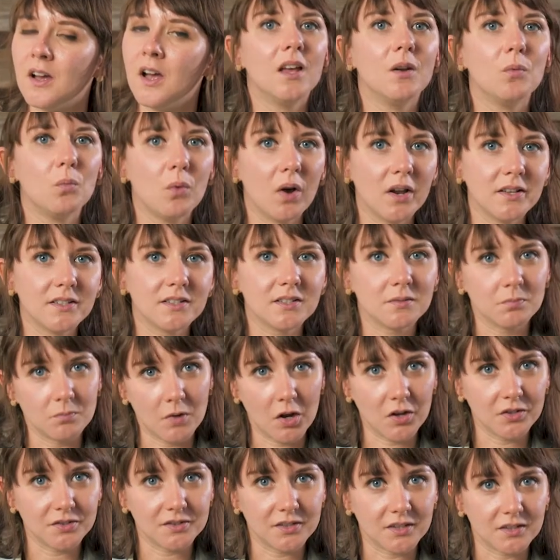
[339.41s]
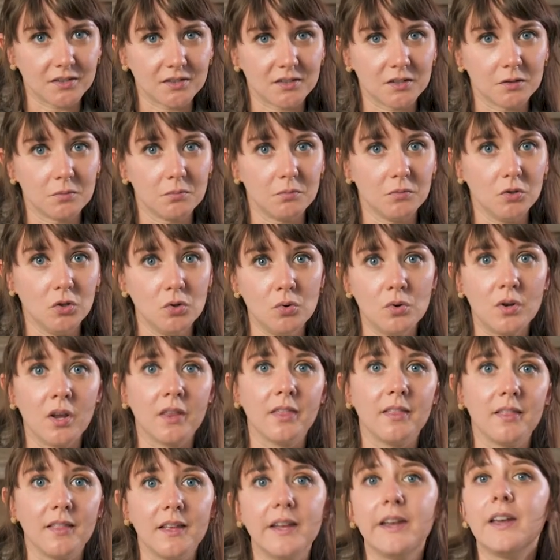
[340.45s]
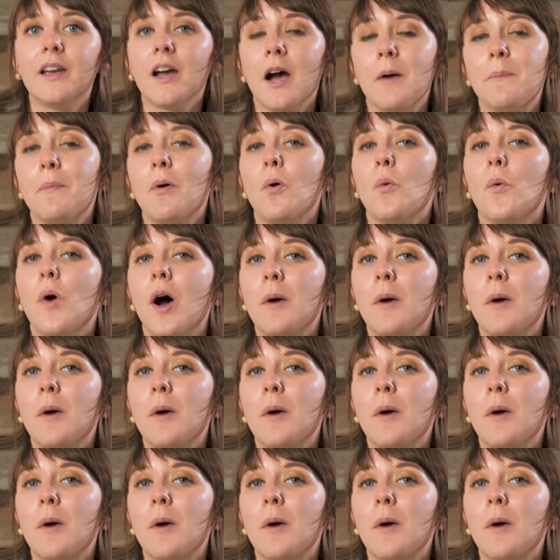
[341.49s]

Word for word: In one small system, you can link up